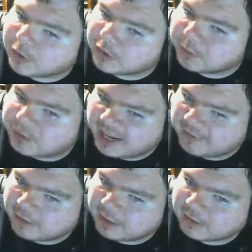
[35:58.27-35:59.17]
or what if
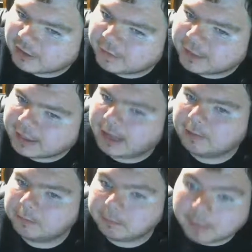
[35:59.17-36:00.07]
like stuff like that?
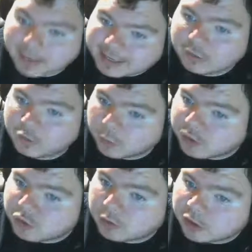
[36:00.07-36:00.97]
Make it to where
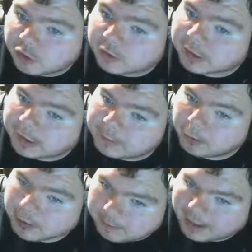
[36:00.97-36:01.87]
you can use a keyboard
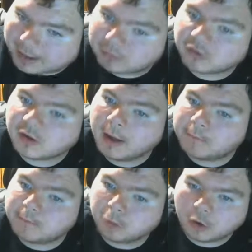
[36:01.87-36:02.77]
and mouse,
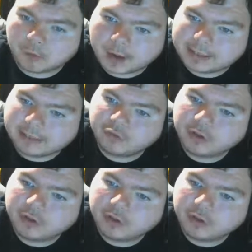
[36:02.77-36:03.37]
plug right into the